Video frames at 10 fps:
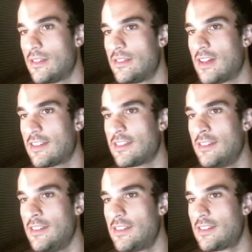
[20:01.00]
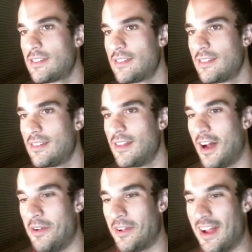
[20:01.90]
dozens... Oh,
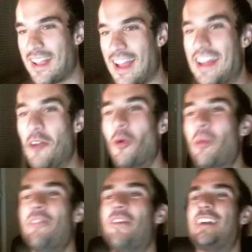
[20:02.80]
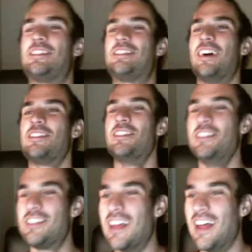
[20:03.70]
here we go. Okay. Woman invites
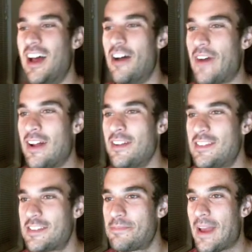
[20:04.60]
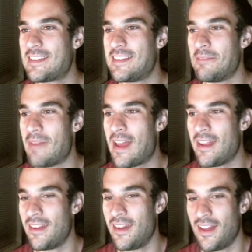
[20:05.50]
dozens of unsuspecting
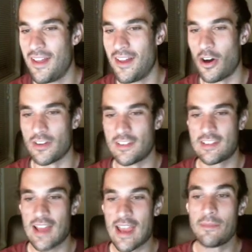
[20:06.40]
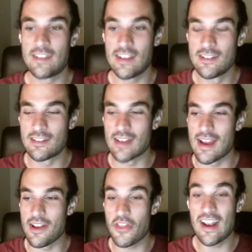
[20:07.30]
men on same Tinder
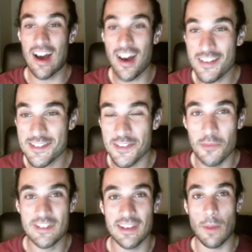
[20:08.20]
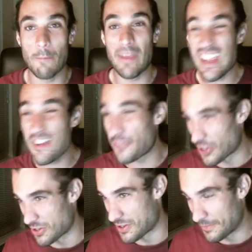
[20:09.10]
date, then asks them to compete for
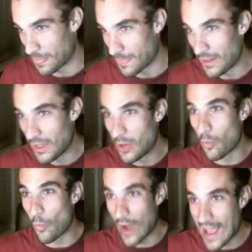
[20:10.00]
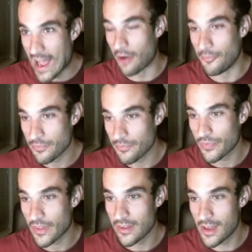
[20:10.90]
her. Wow.
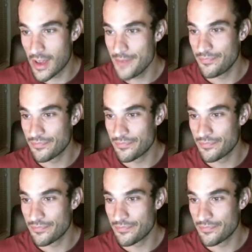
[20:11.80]
Yeah?